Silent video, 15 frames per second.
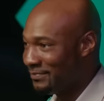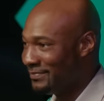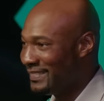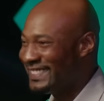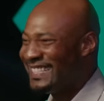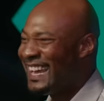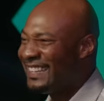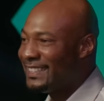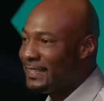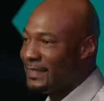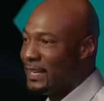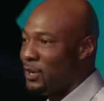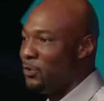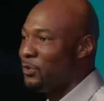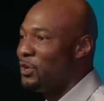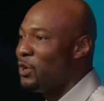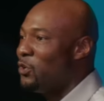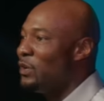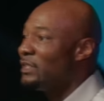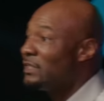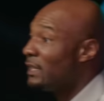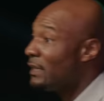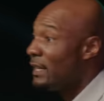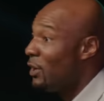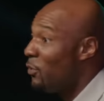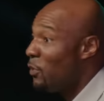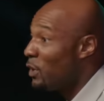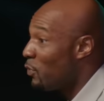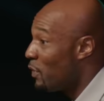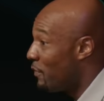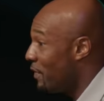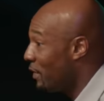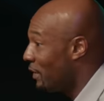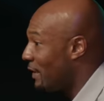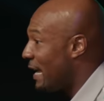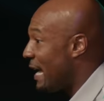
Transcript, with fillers: It's not that they don't know, it's that they don't want to reveal it.